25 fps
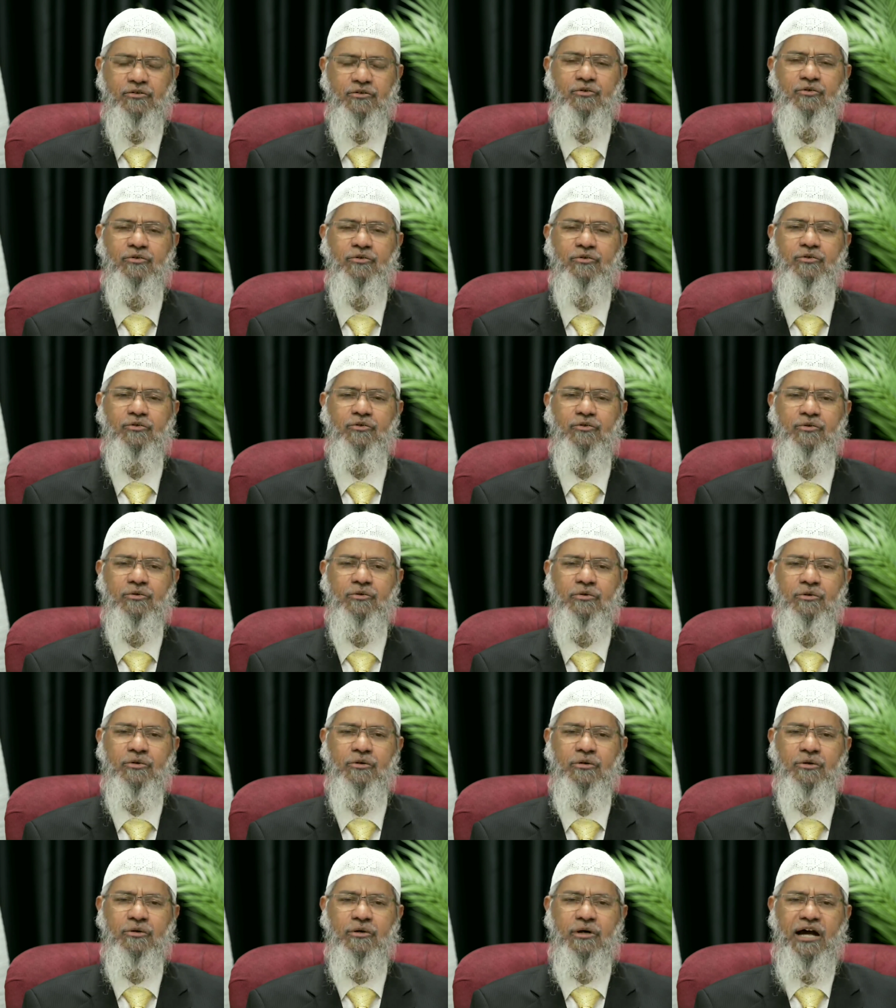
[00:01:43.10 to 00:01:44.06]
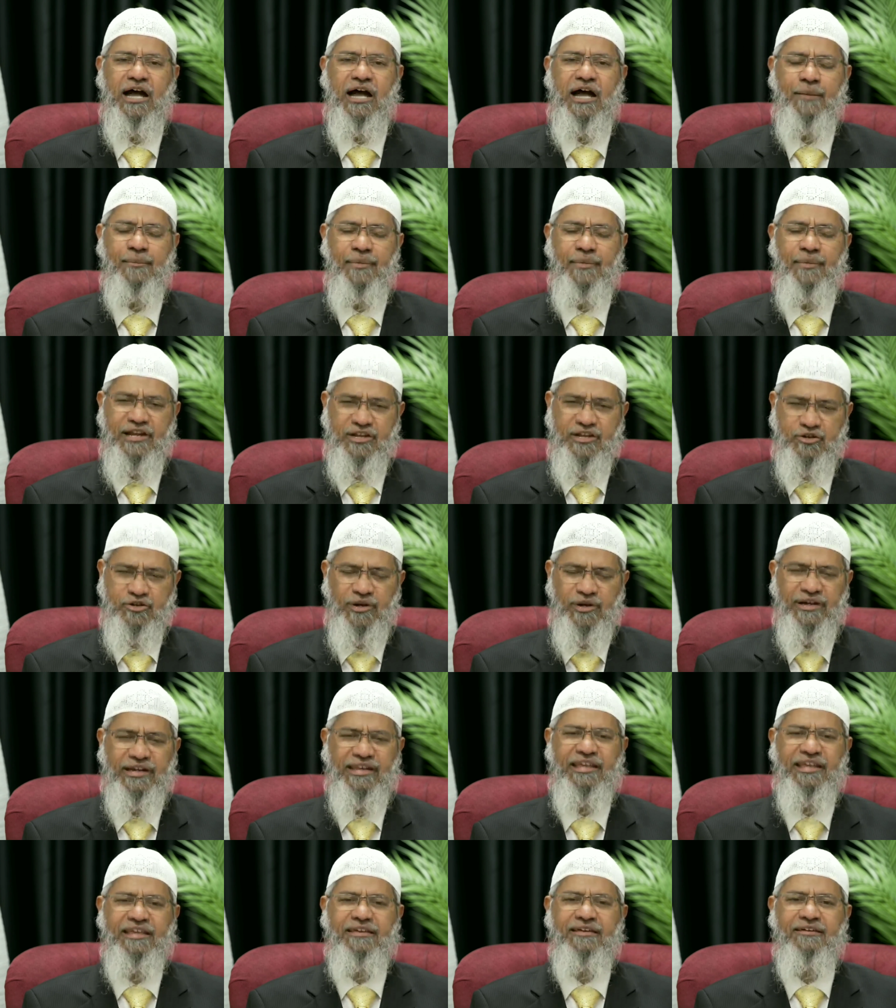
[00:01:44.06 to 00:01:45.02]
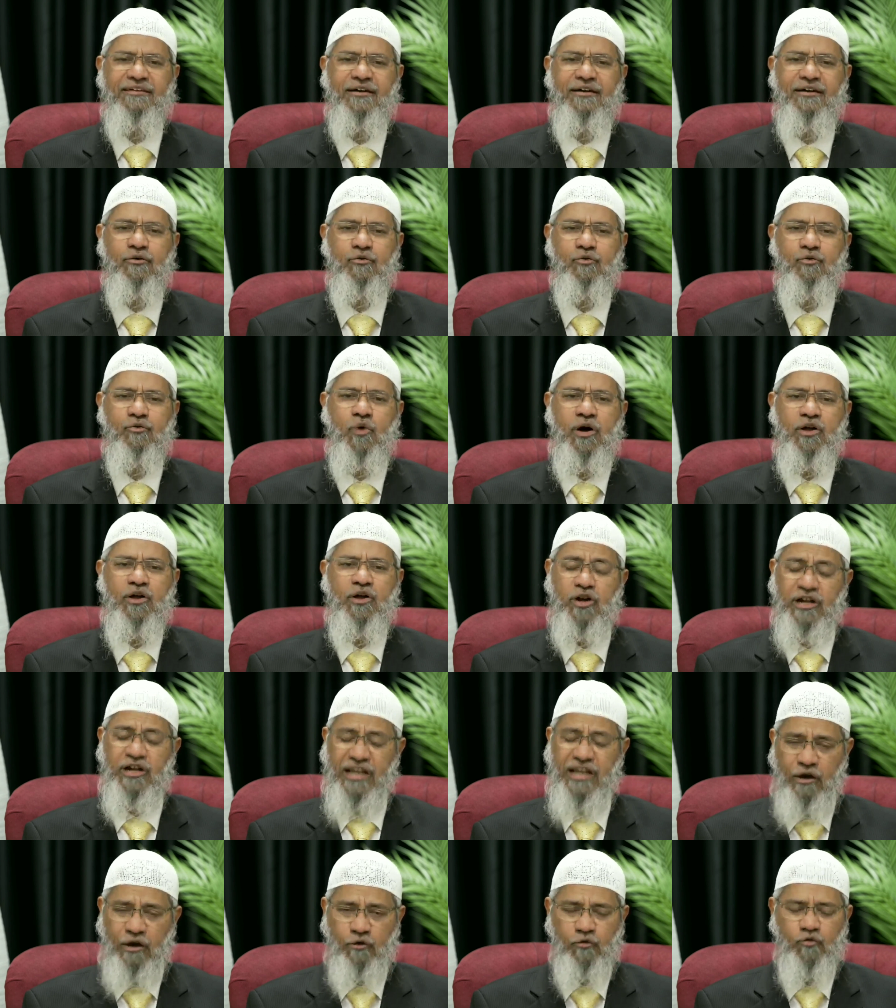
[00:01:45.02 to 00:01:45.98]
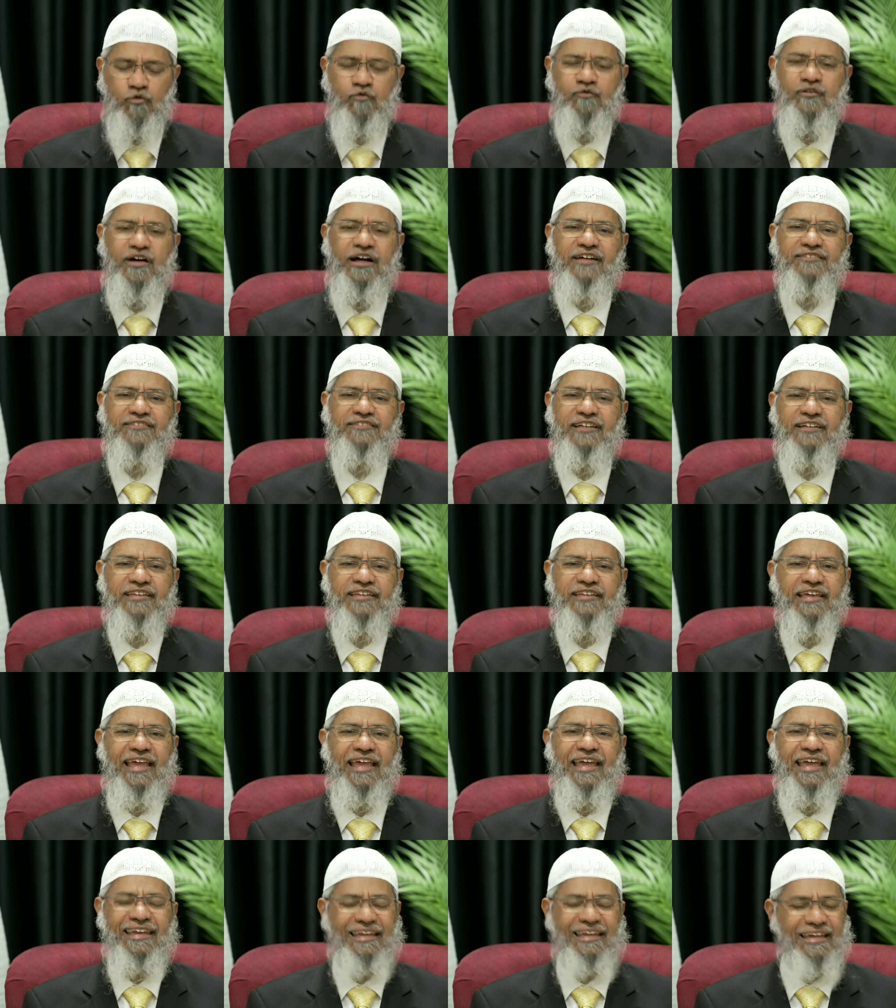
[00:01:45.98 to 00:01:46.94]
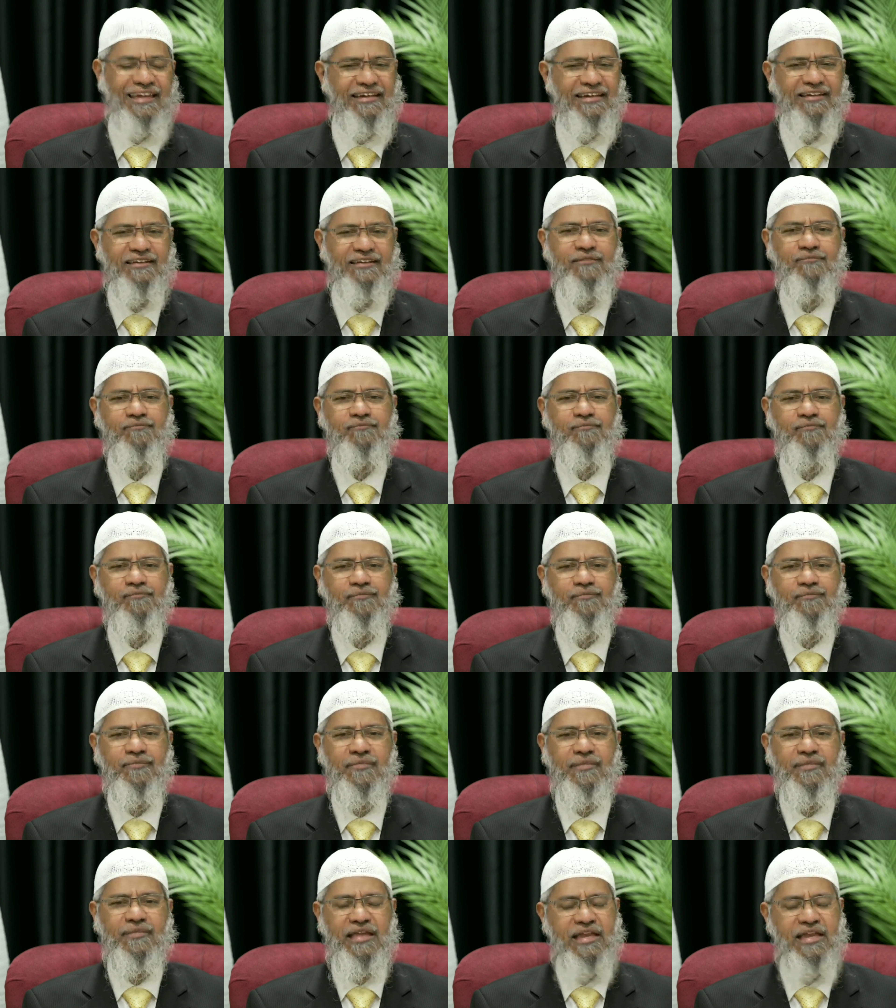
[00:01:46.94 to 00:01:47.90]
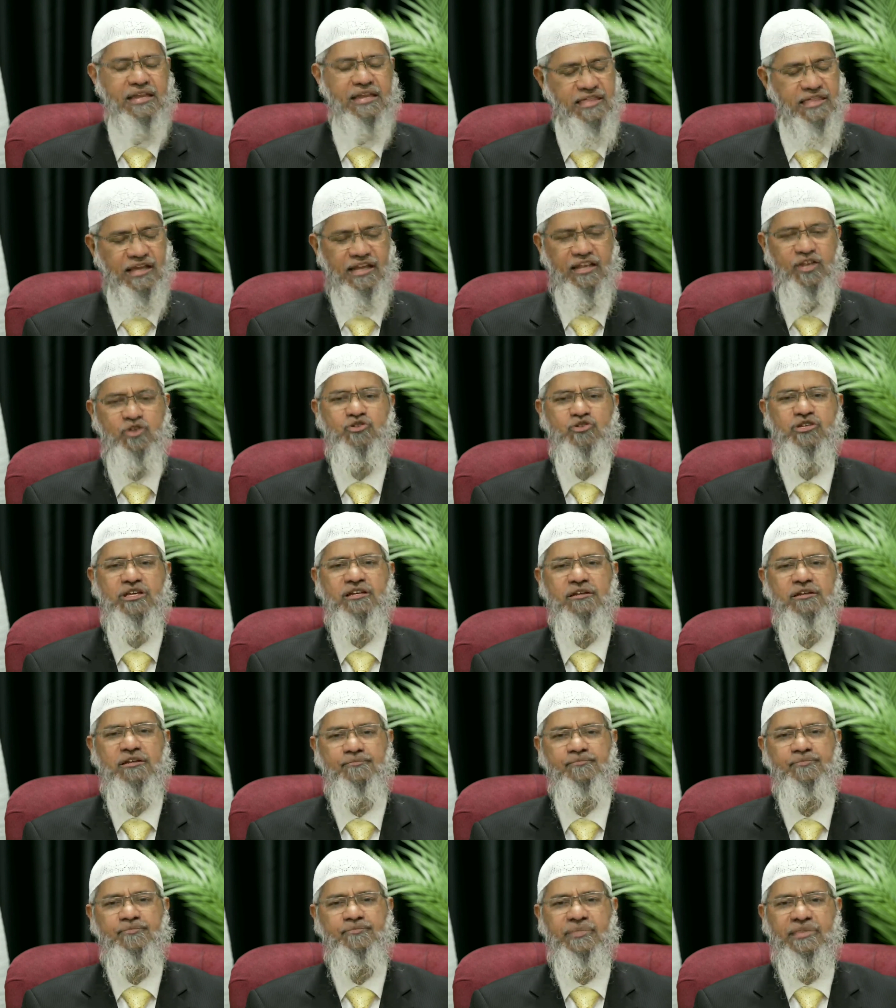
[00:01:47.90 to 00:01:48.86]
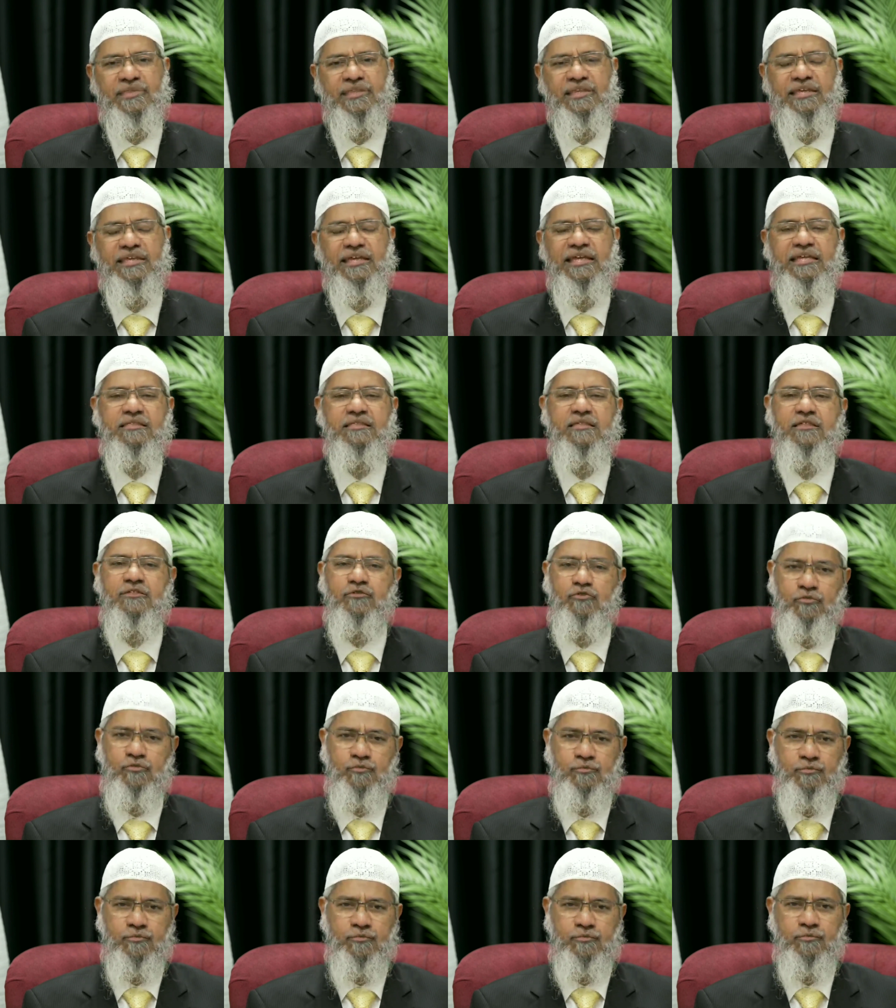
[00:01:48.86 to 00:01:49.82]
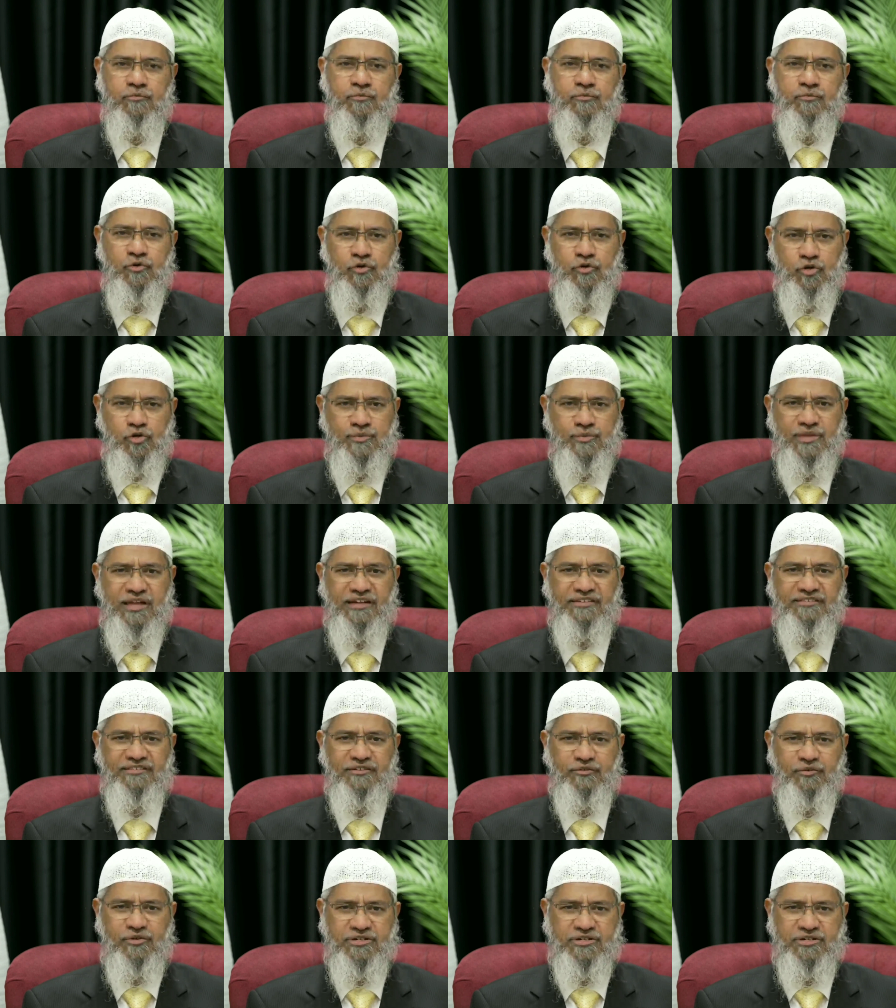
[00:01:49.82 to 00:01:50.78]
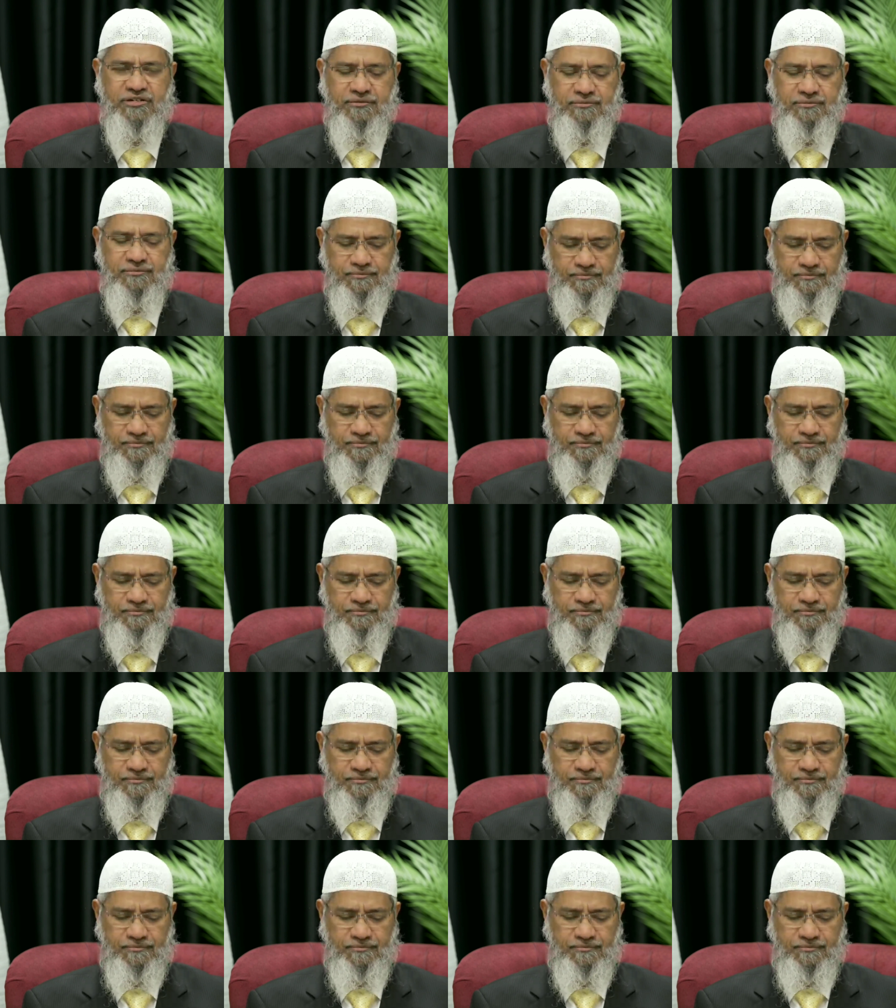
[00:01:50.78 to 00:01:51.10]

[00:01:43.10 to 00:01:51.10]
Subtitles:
who are menstruating, who are not allowed to fast, that they can eat in seclusion in this room. Hope that answers.